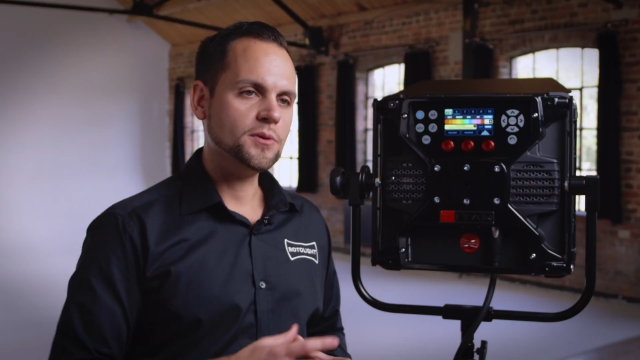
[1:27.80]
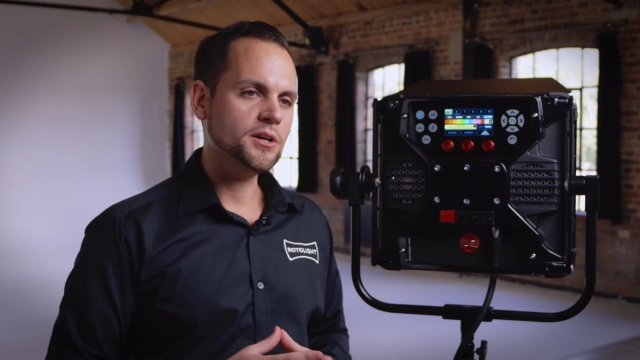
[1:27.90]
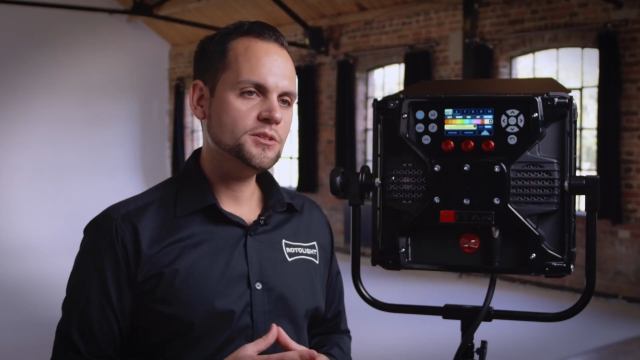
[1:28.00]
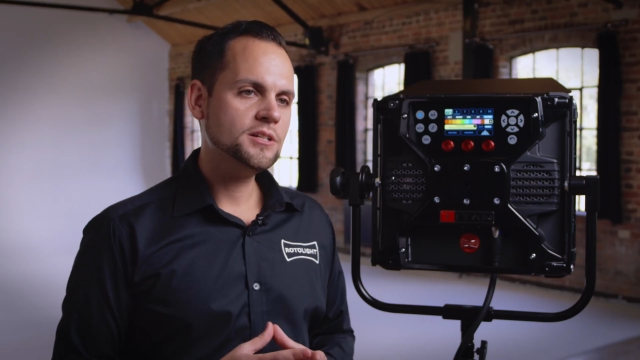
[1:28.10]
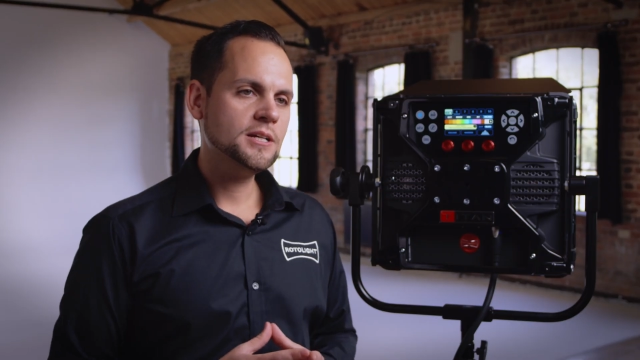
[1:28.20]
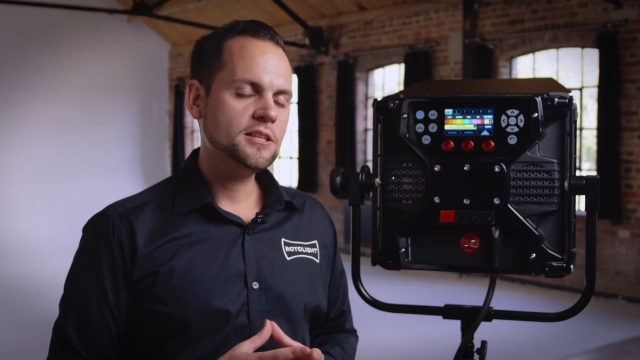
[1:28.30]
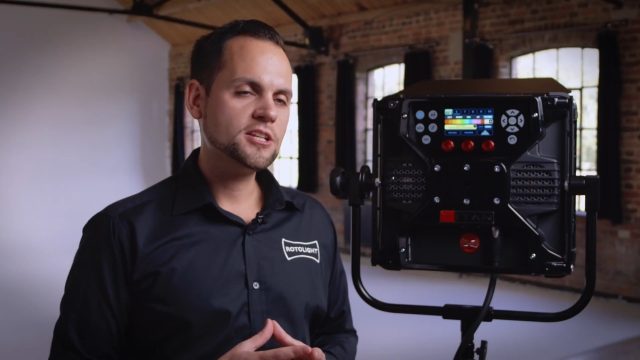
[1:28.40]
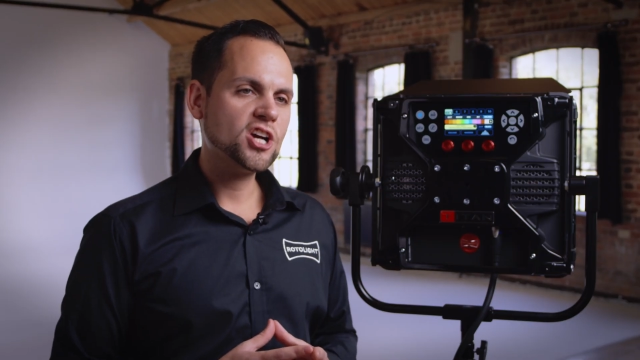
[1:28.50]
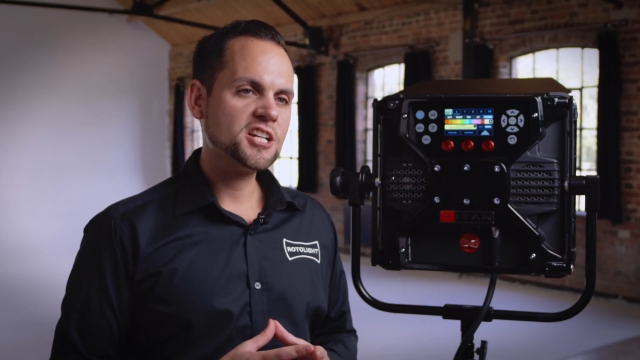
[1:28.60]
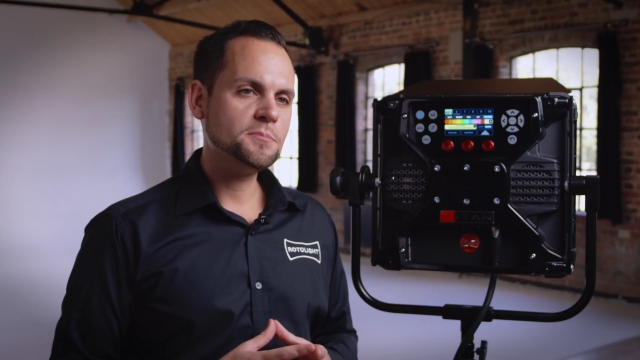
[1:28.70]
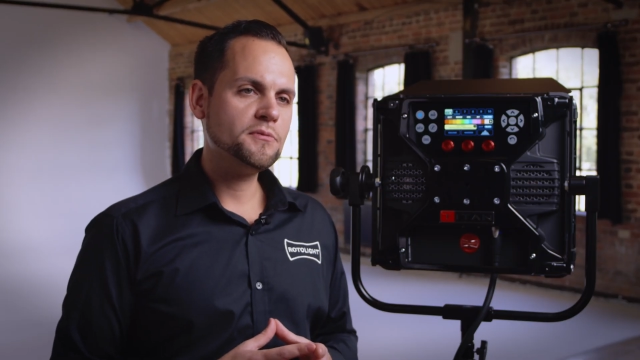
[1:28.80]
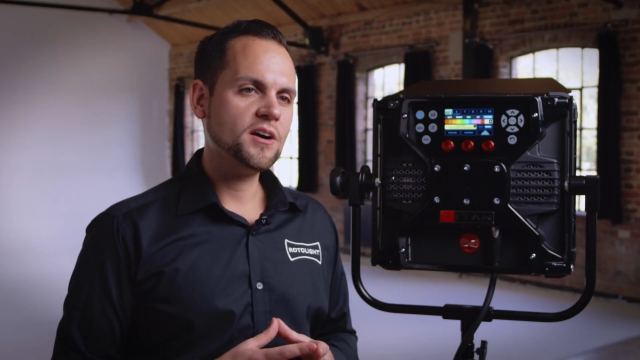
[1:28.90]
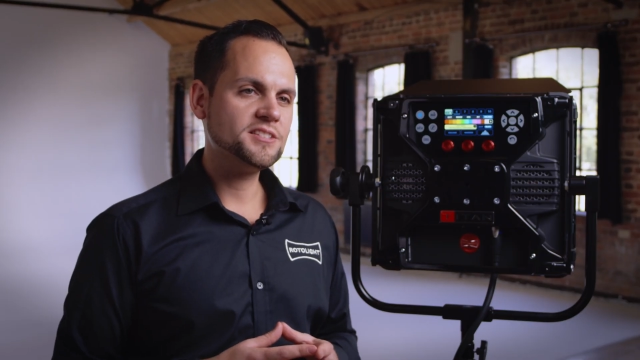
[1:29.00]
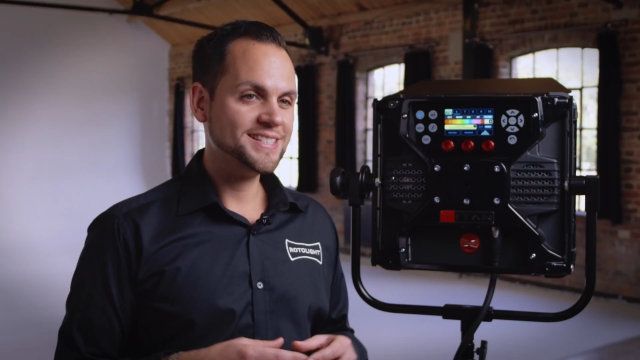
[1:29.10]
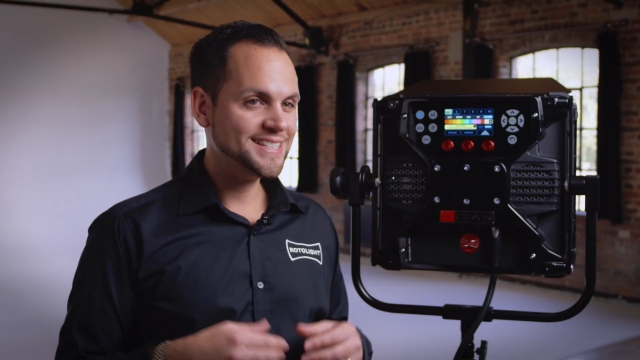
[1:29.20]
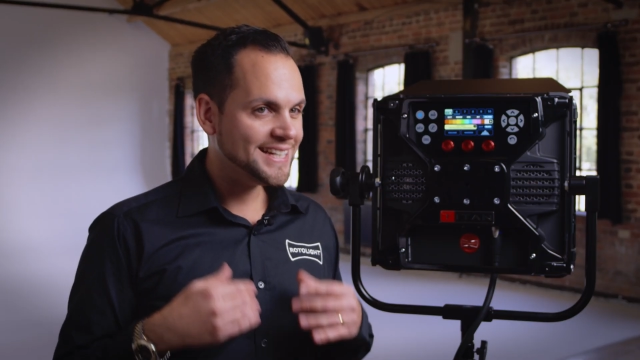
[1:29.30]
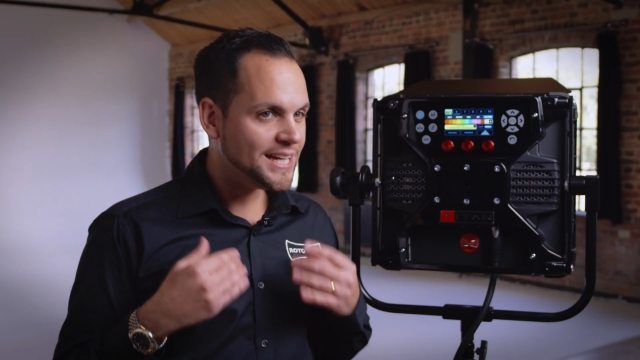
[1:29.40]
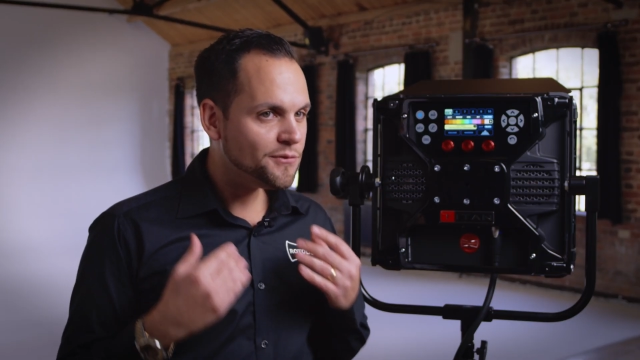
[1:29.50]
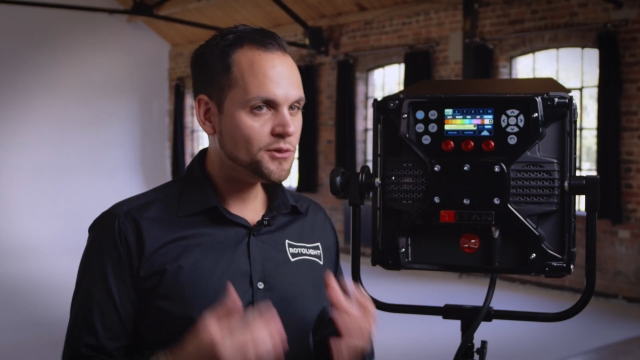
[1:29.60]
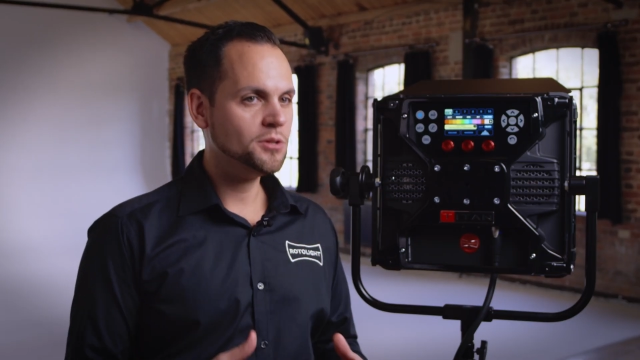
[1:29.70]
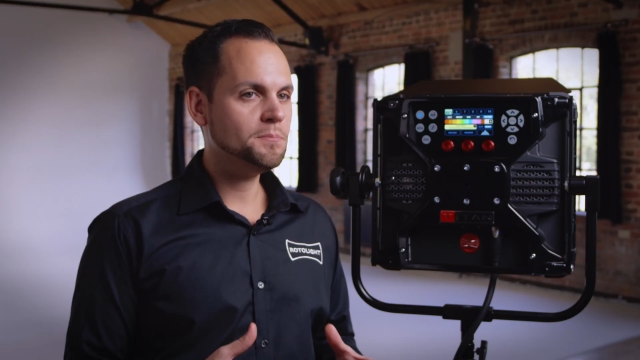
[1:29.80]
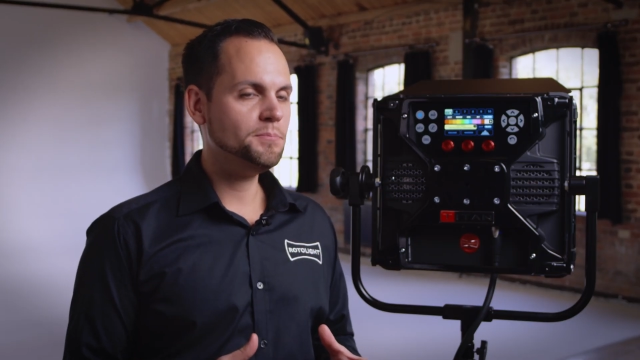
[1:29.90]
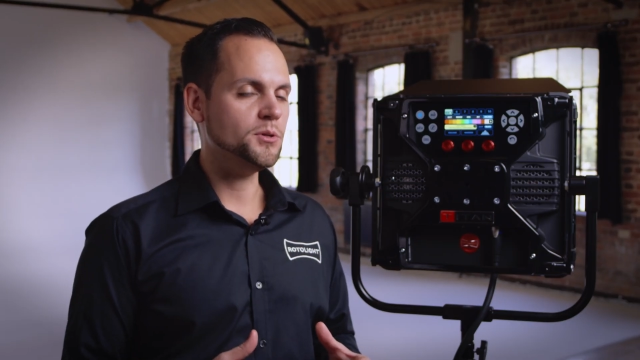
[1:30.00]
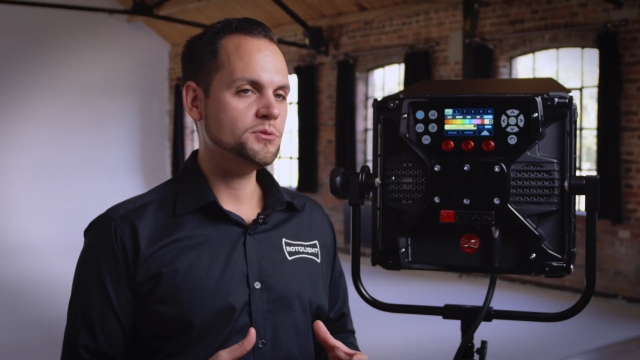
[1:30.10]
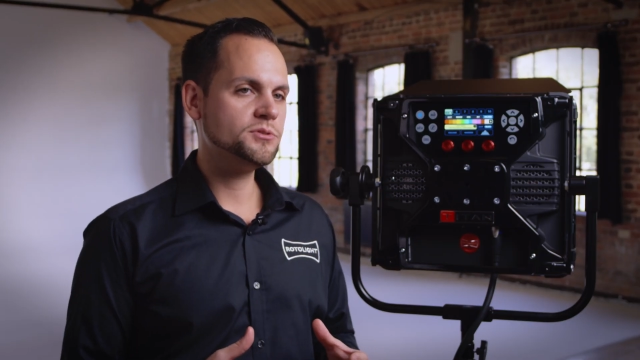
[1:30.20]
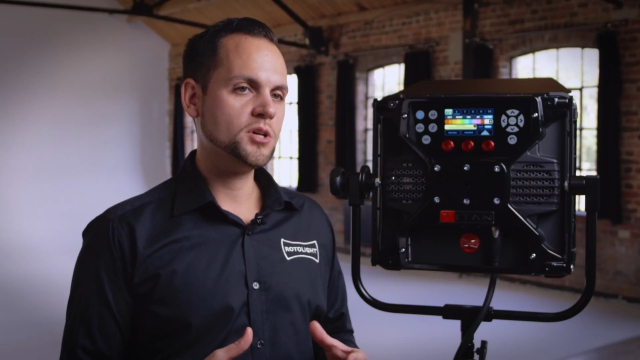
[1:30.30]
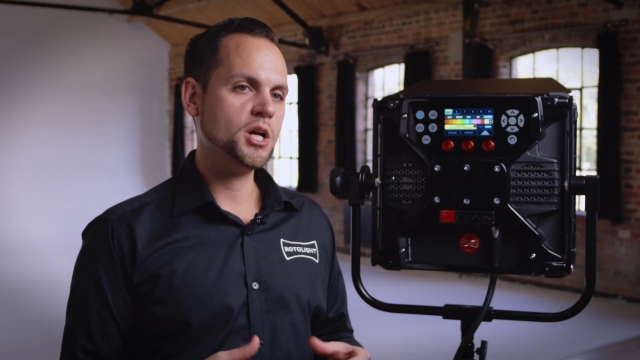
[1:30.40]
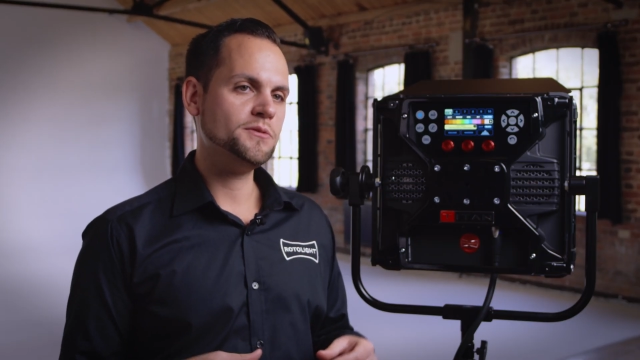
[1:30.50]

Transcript: mode, the Titan provides a significant boost